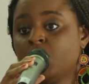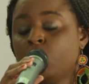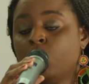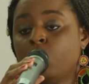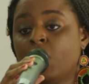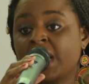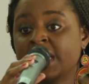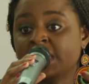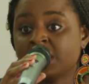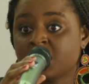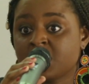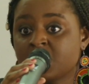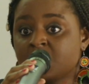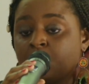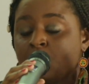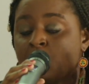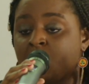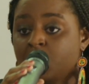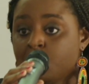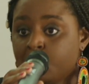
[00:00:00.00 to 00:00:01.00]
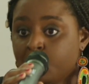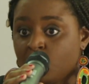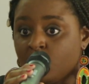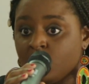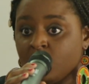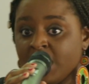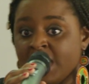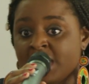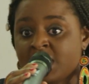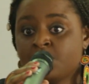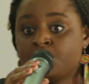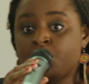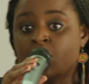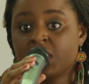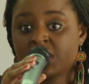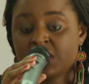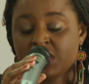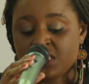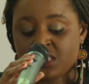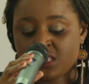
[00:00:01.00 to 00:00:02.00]
white people as
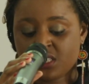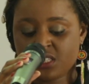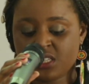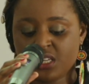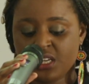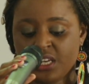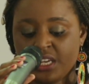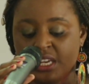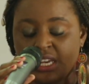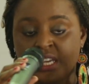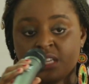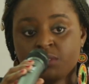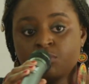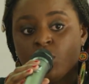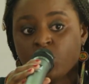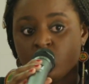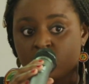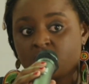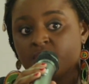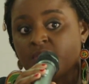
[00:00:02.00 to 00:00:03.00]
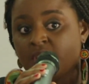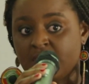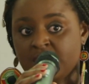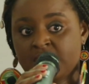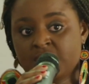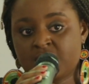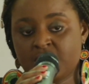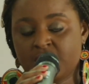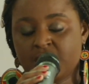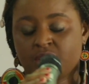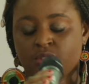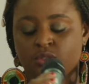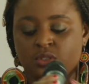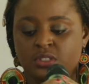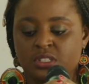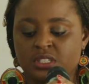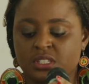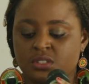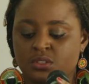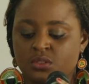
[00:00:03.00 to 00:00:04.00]
bodies in most of our intellectual
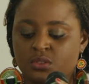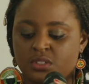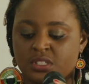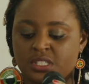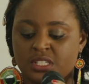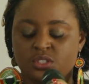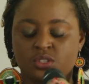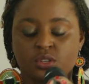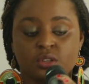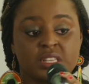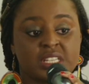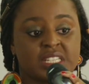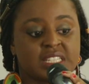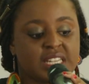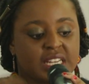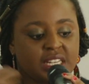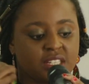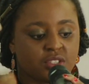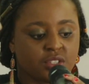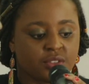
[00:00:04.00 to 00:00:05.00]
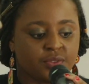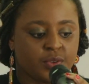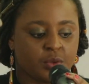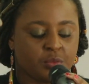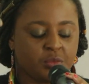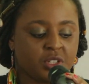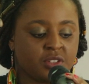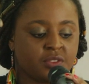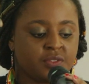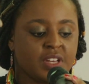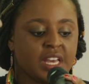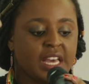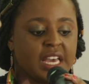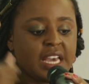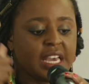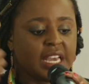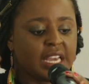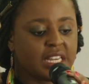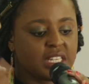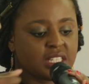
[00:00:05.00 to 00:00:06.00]
discourse. And so the danger for me of
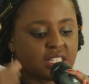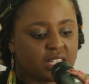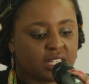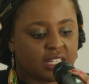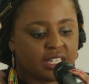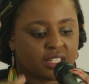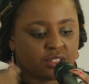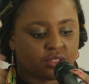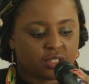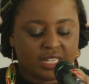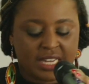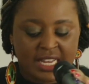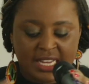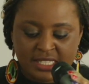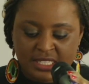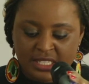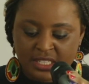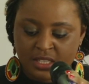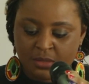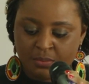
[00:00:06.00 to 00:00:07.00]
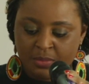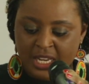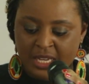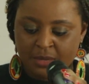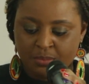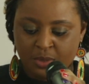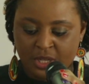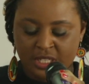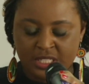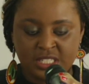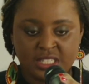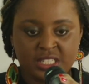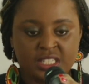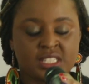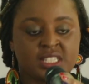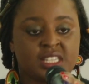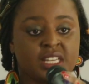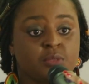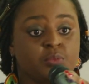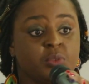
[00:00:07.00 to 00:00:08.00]
intellectualizing the black body is
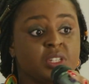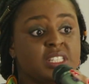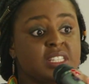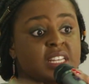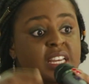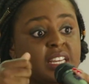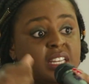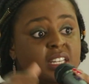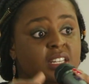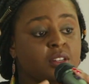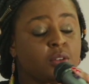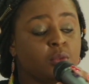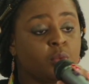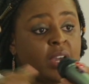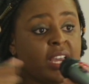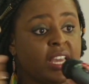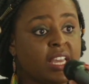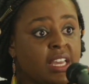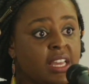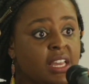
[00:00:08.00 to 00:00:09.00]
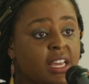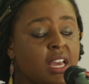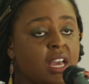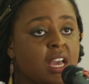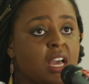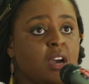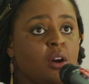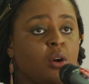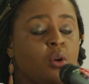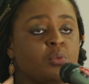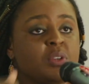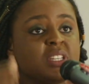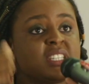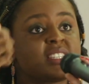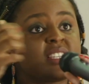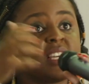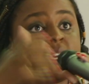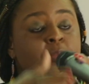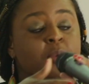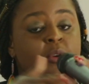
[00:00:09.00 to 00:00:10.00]
that we take it away or we
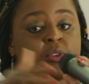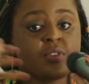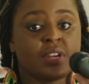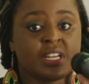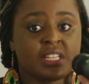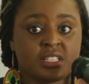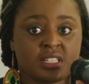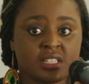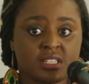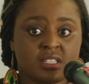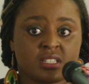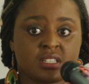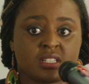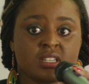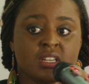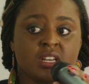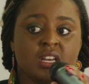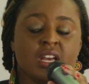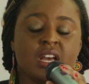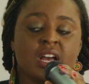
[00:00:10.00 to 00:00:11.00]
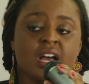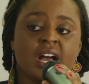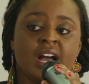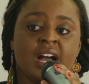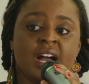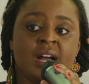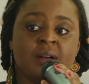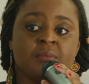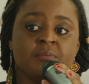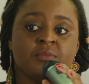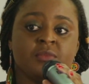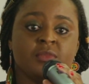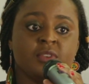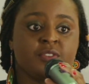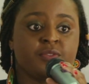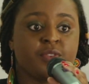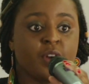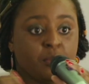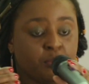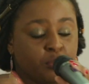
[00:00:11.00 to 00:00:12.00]
separate it
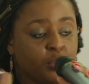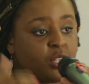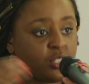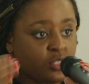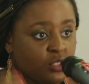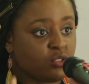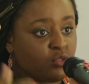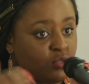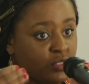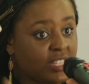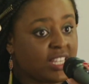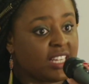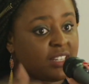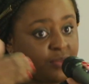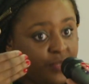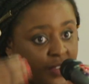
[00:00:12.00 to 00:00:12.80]
from personhood. That